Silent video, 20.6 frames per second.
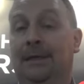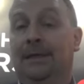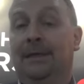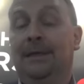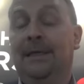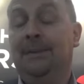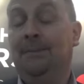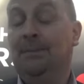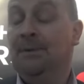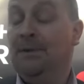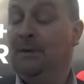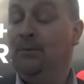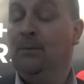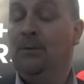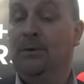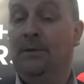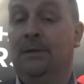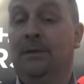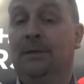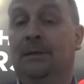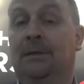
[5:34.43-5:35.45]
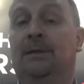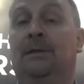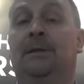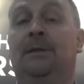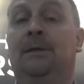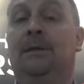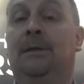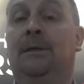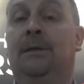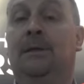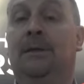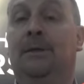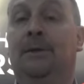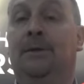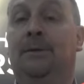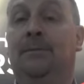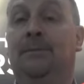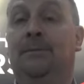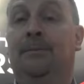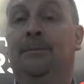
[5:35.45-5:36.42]
keeping them within
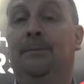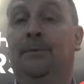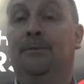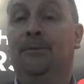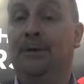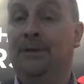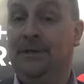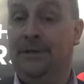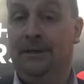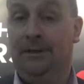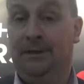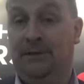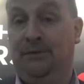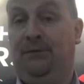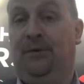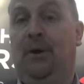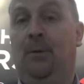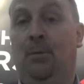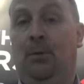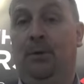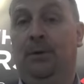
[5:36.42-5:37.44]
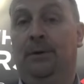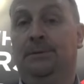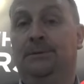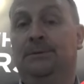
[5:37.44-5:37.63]
the retailer's framework.